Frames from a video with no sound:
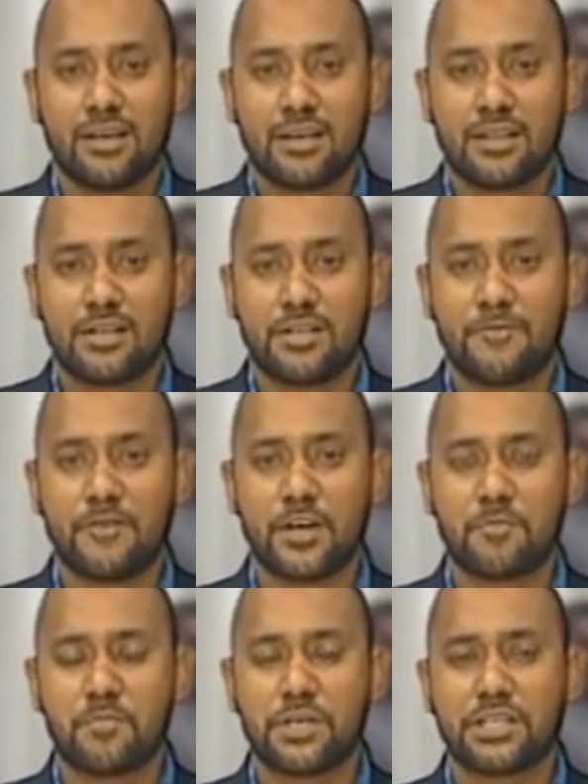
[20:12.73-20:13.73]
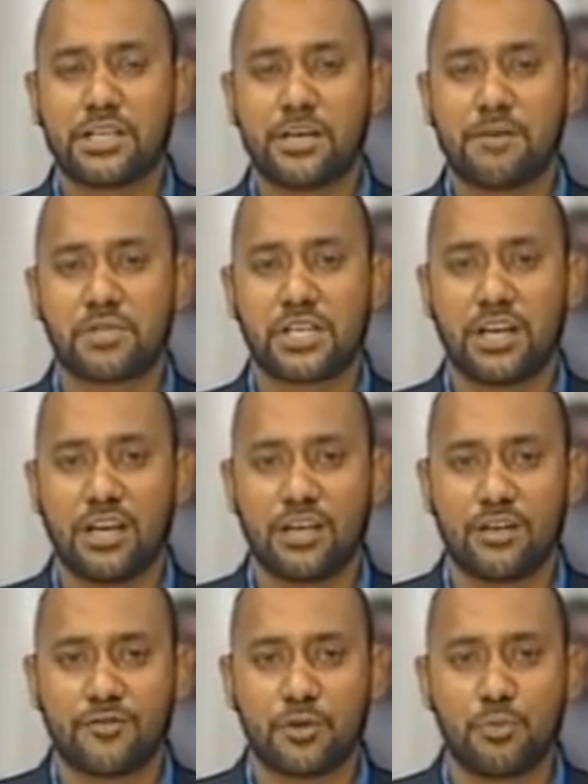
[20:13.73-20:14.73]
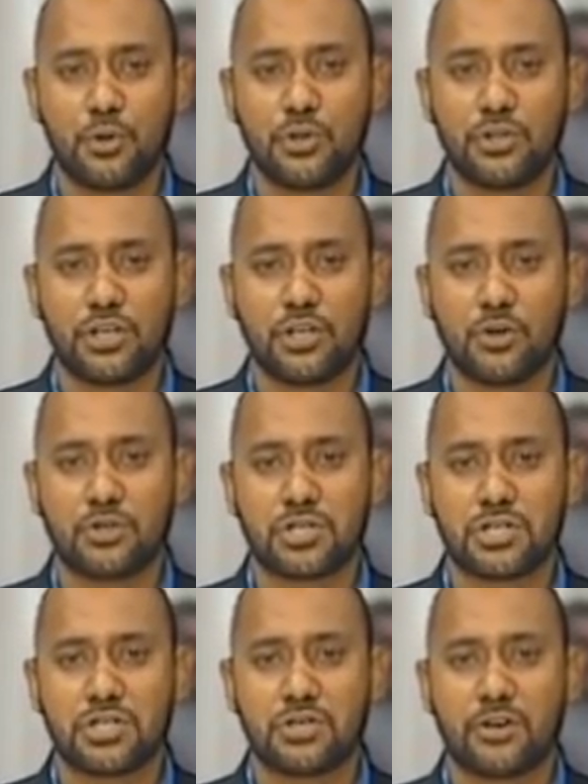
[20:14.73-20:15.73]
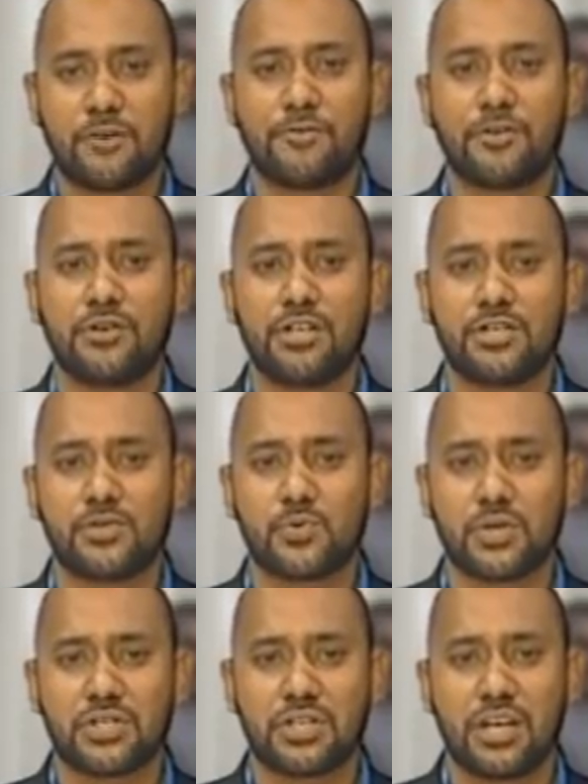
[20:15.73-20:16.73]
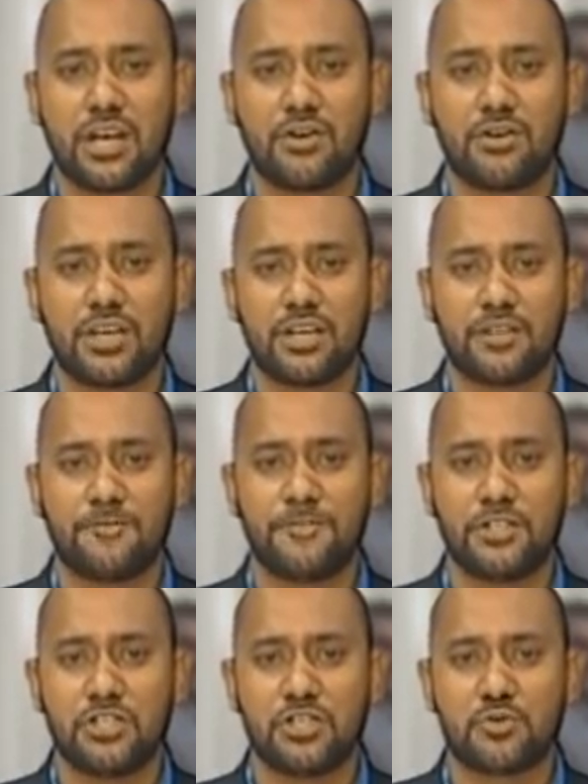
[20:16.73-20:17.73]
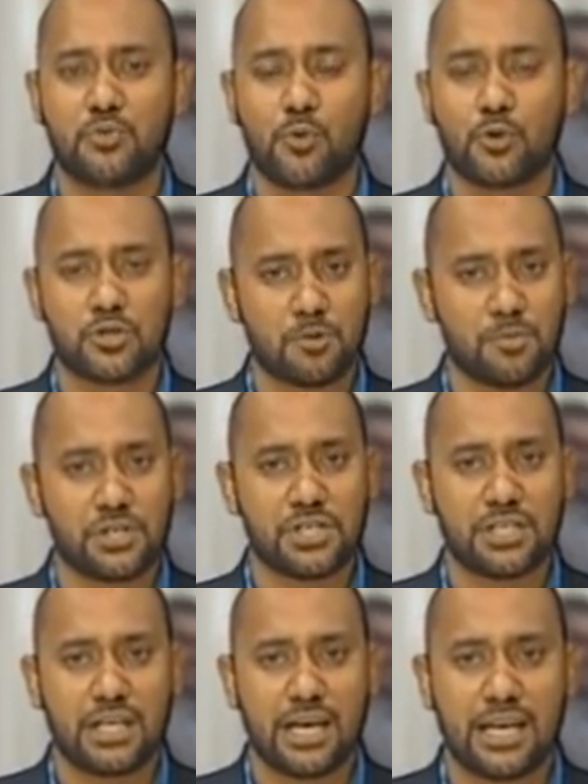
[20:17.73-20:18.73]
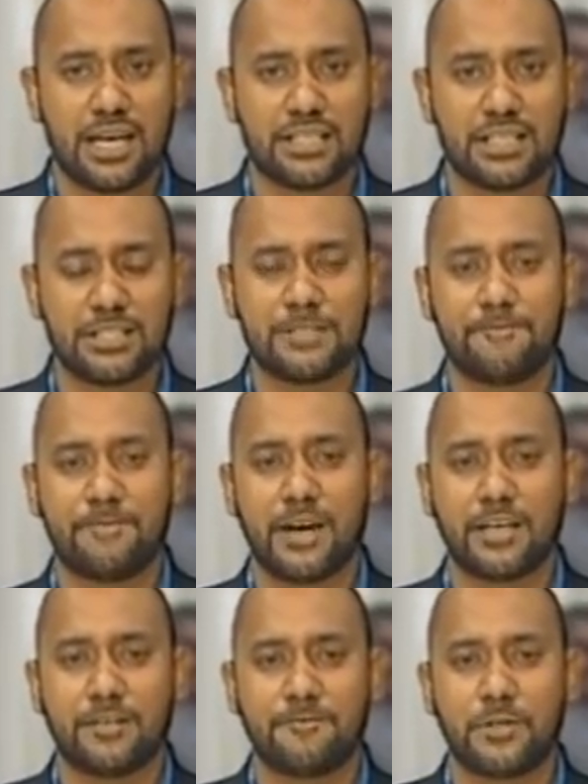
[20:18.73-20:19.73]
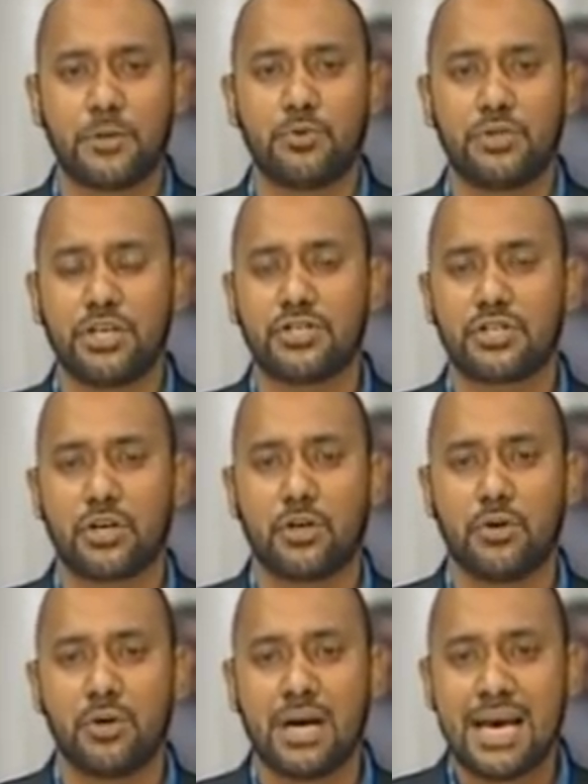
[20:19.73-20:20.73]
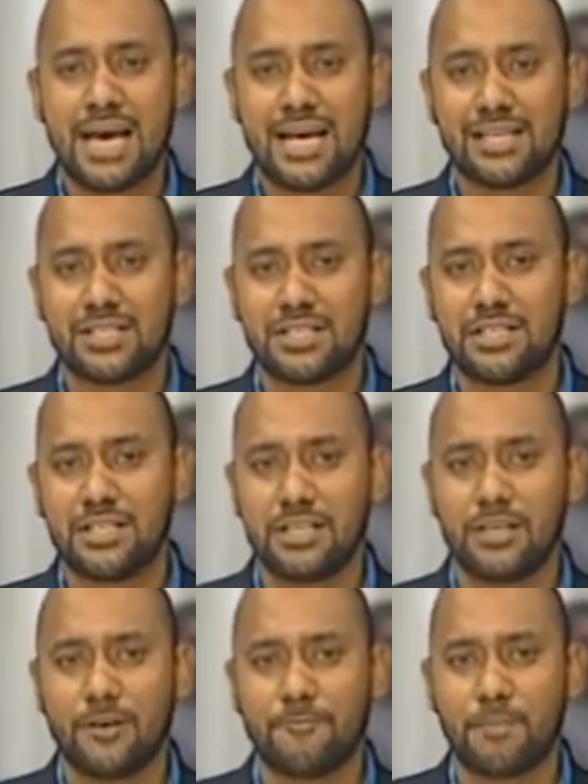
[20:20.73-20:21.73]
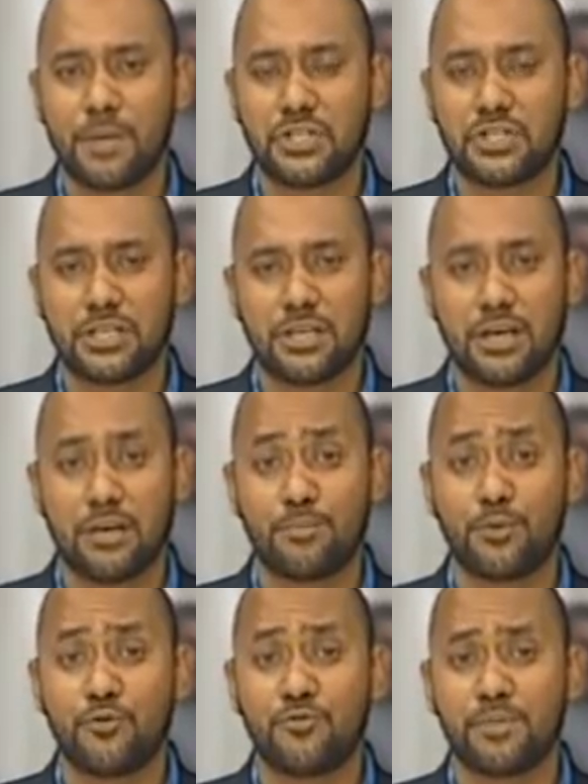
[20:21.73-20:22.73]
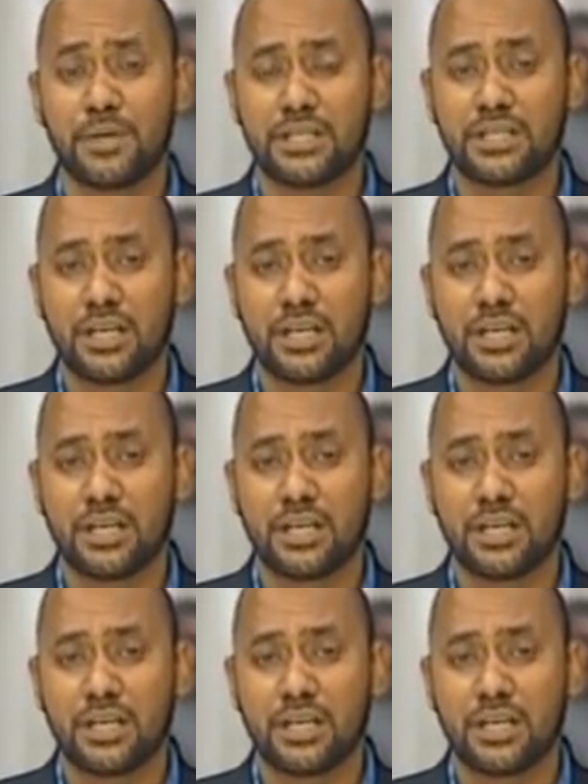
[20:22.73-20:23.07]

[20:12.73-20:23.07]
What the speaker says: The development and upskilling of community coaches and referees was an area the Fiji Sports Commission had identified a few years ago as in need of major improvement.